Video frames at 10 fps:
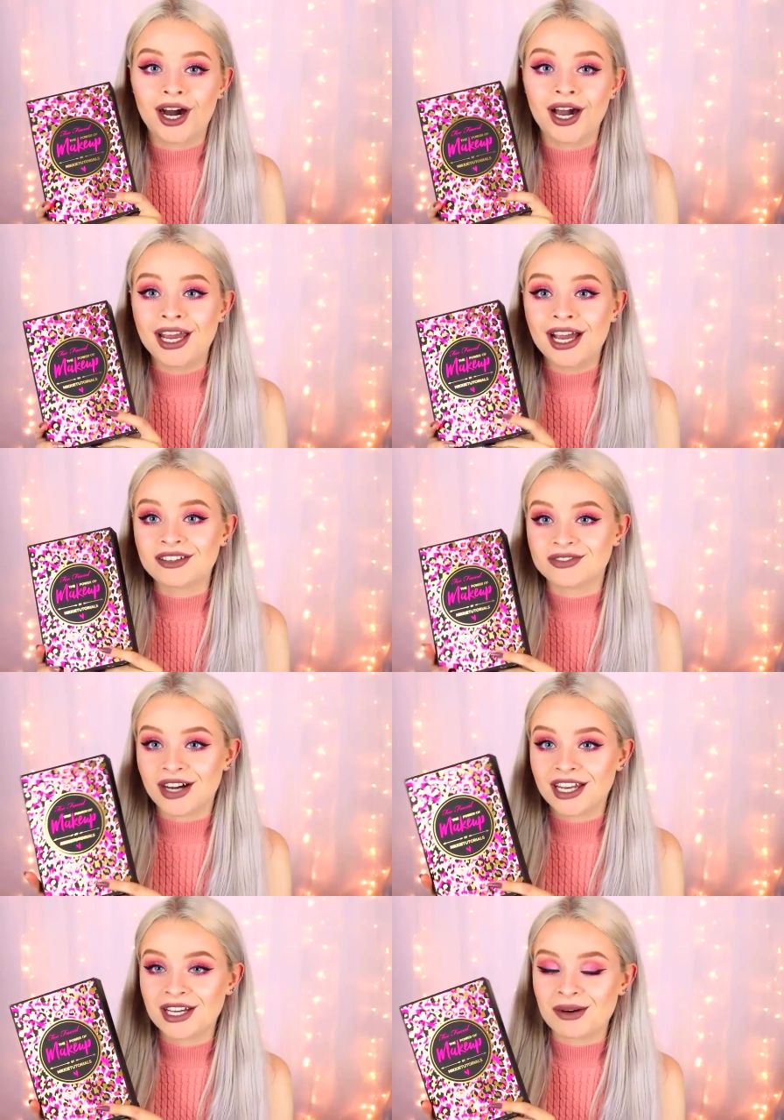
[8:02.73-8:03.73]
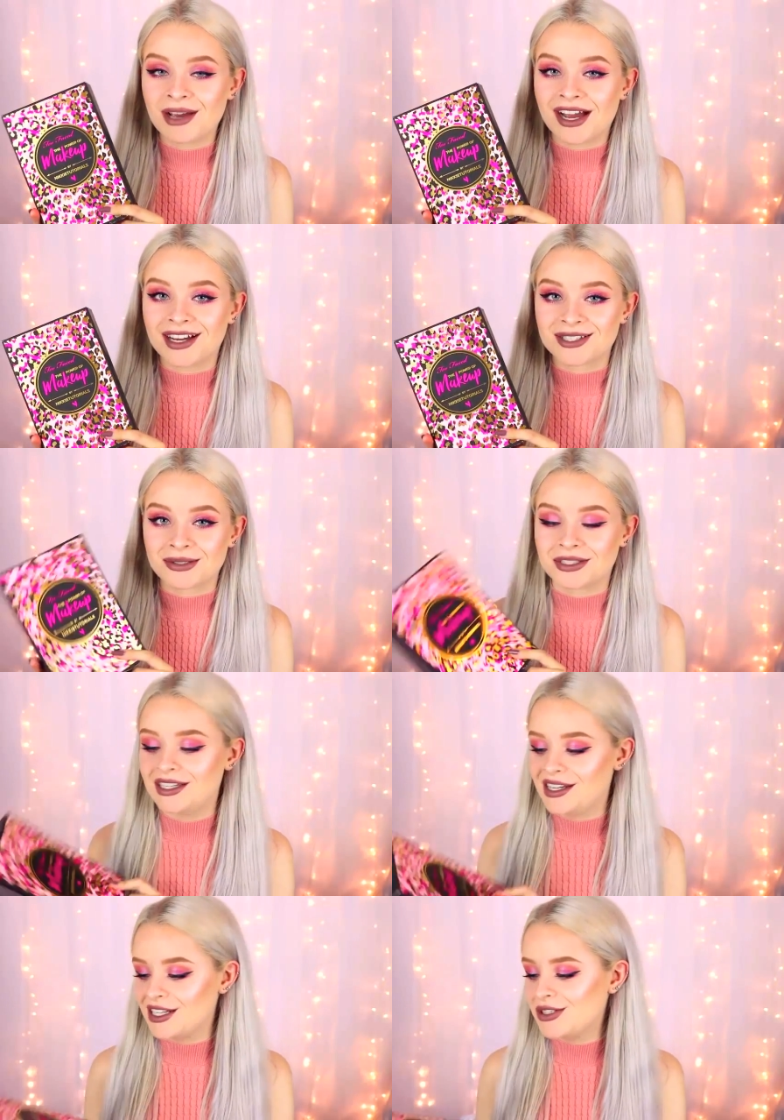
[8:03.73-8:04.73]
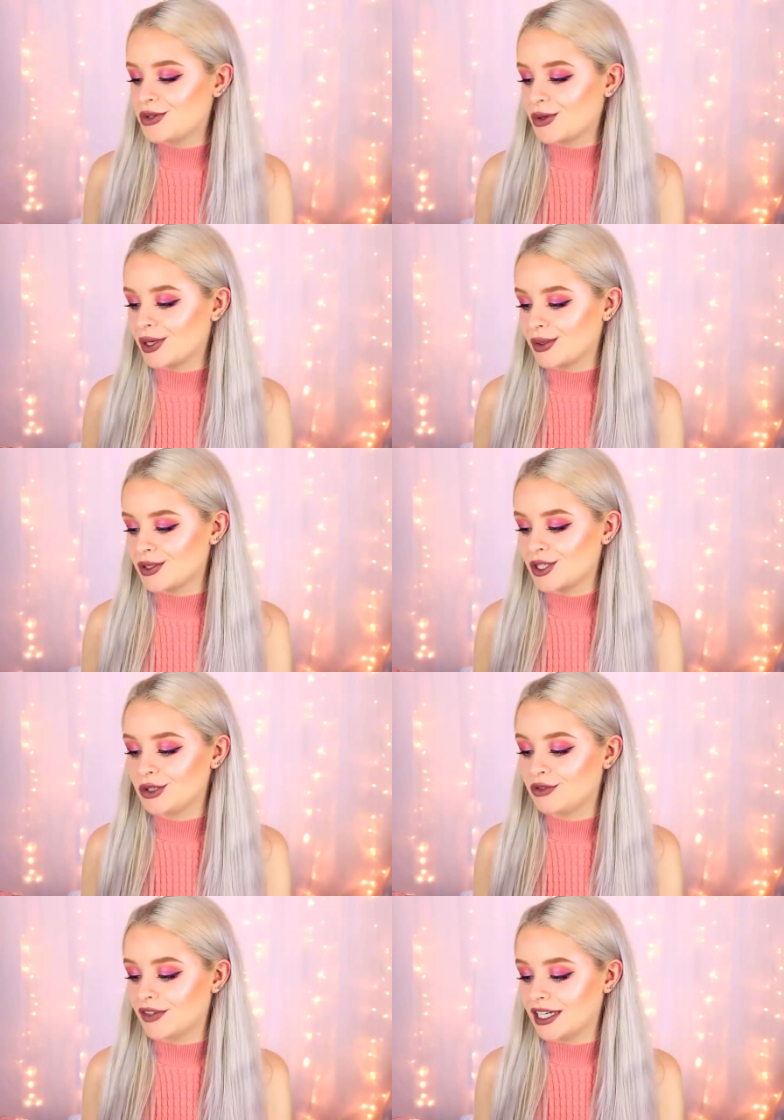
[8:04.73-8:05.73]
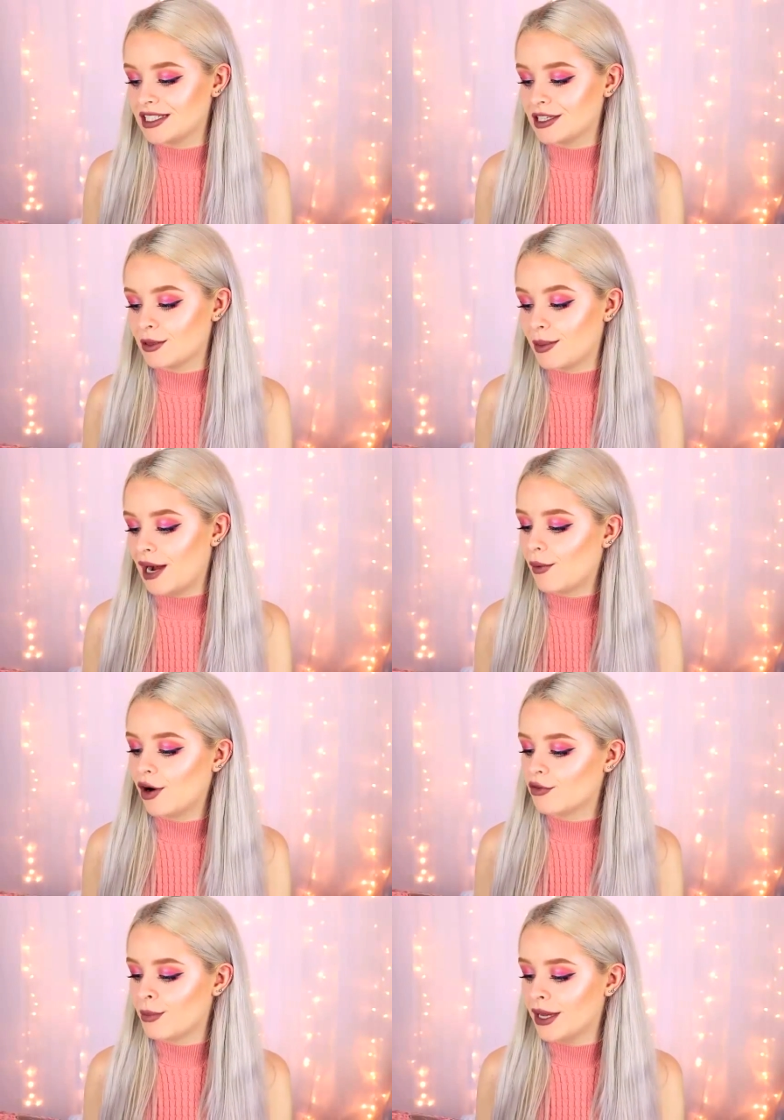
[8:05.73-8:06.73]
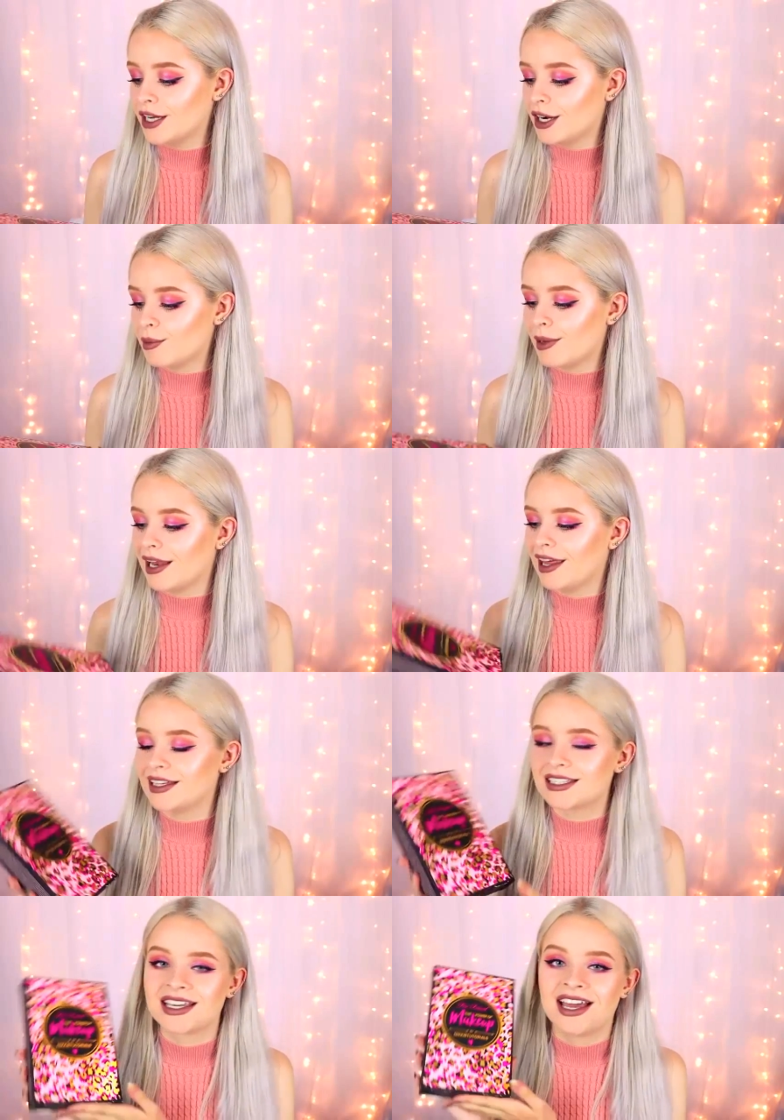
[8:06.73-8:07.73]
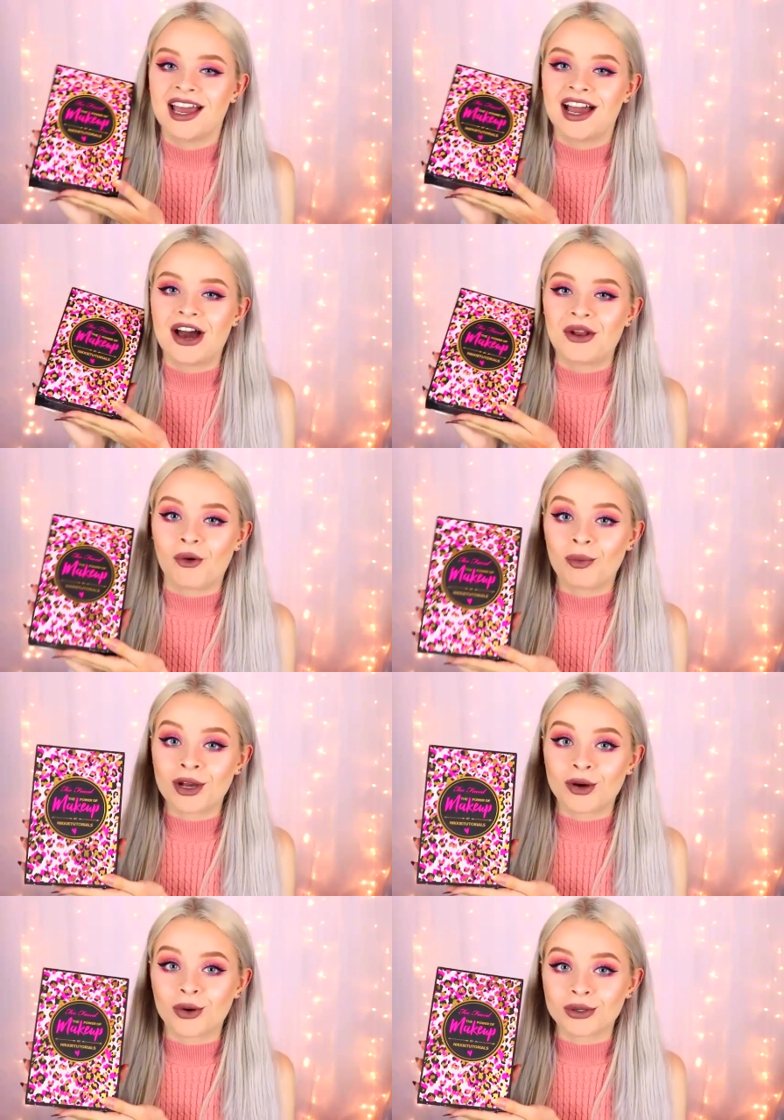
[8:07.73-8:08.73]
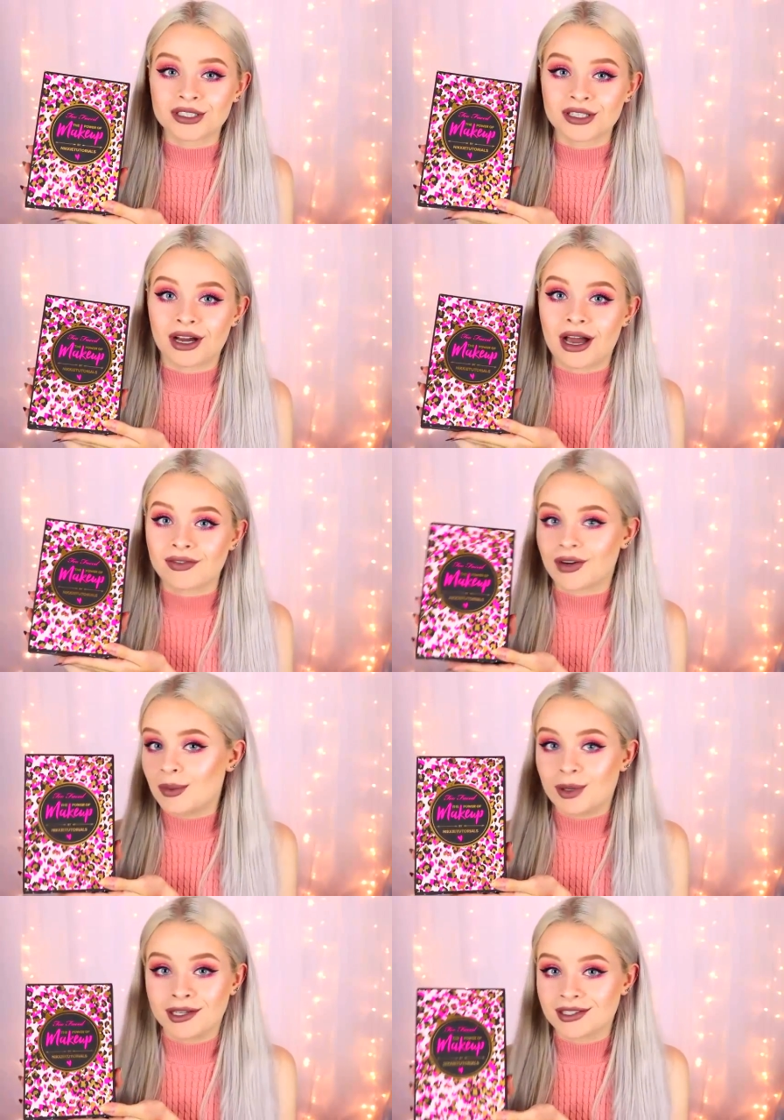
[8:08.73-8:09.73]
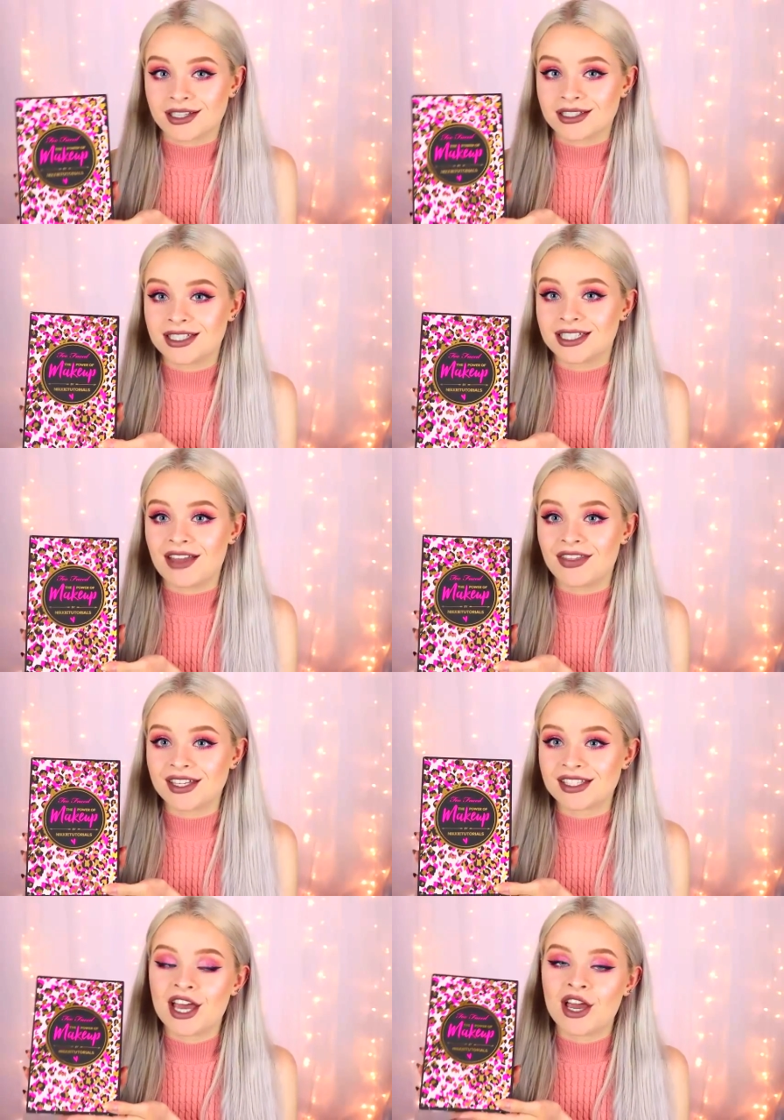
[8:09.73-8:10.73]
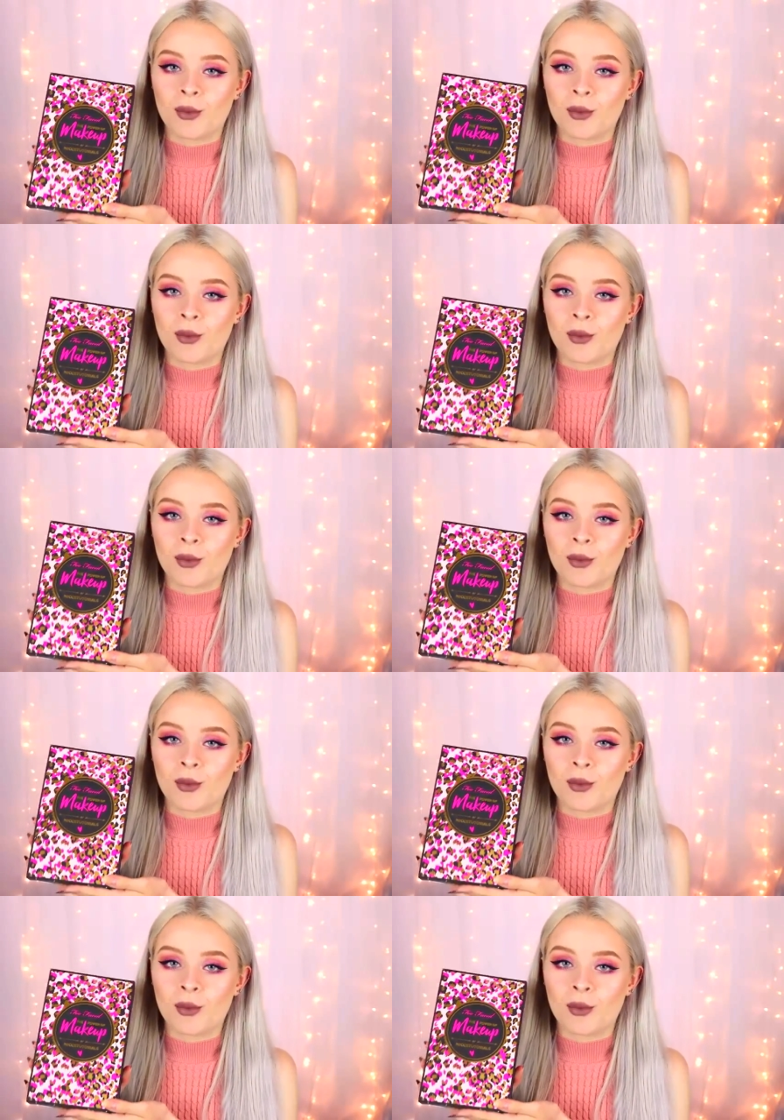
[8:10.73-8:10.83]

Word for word: I finally got my hands on the NikkieTutorials Too Faced The Power of Makeup palette and oh my god, have I been excited to get this.